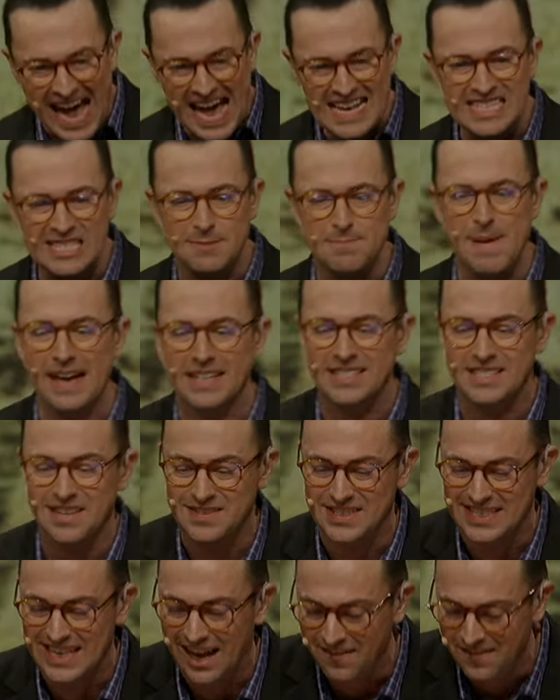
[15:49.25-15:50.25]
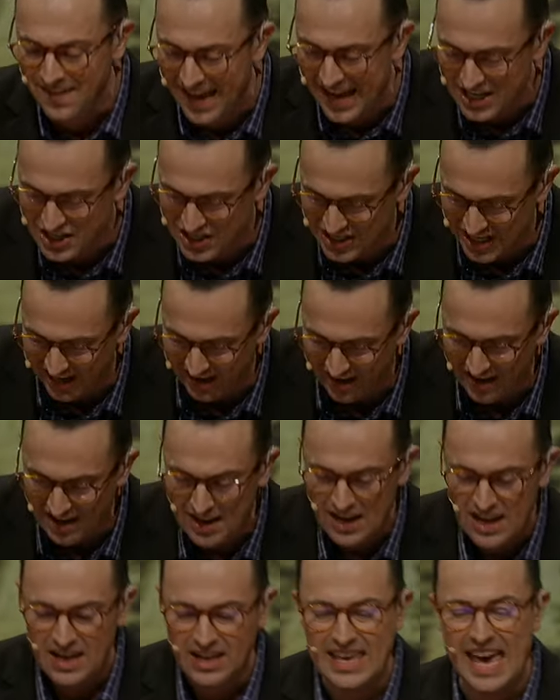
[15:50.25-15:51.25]
aspects of salvation
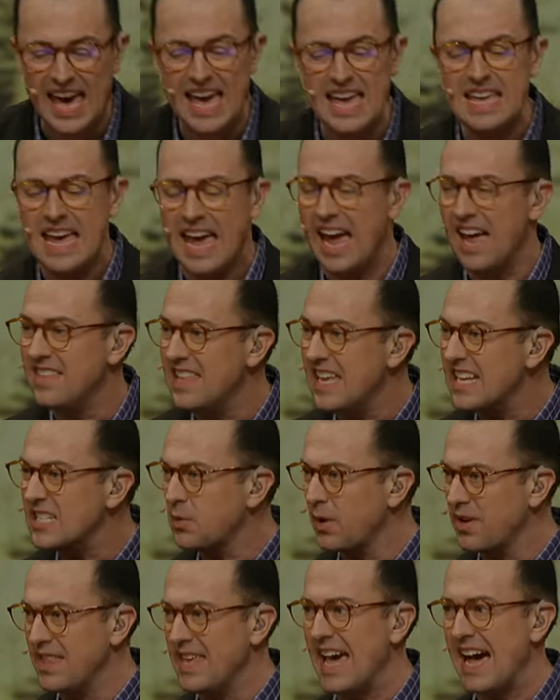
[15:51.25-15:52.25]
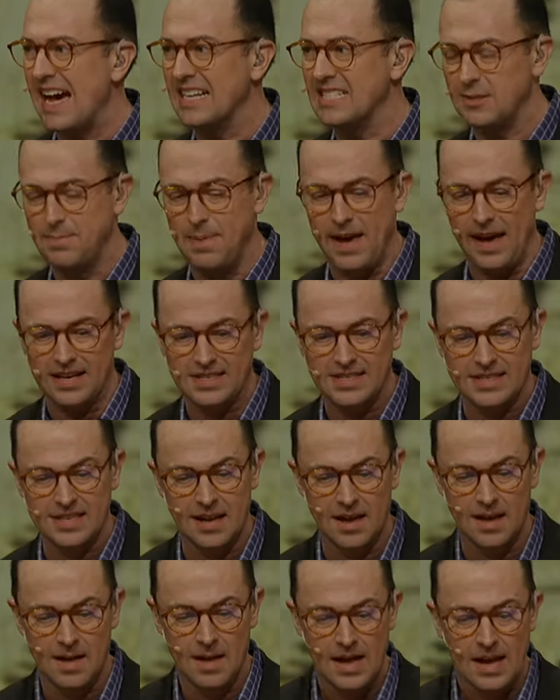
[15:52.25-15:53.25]
Okay? And these were the aspects.
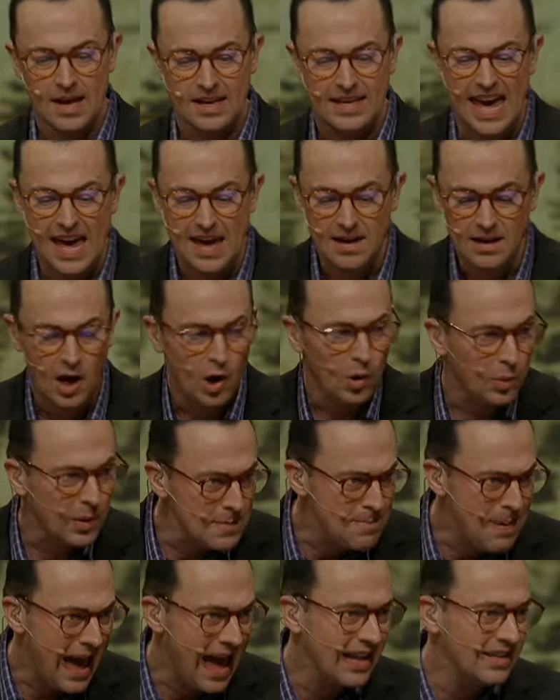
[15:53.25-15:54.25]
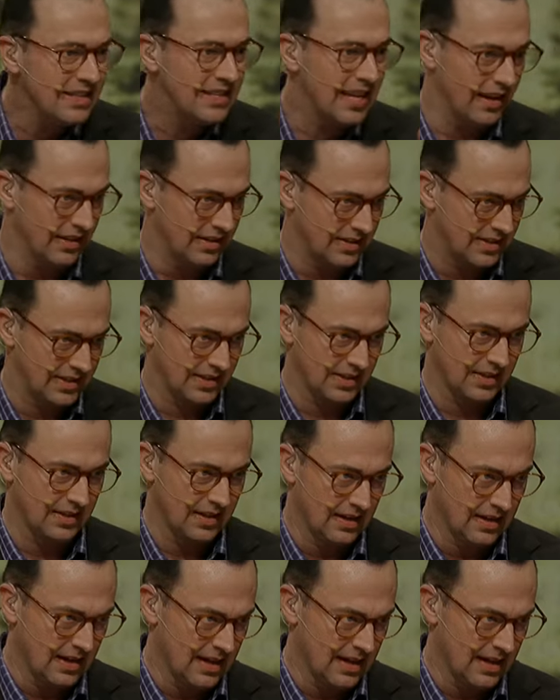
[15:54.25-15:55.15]
Okay? Repentance.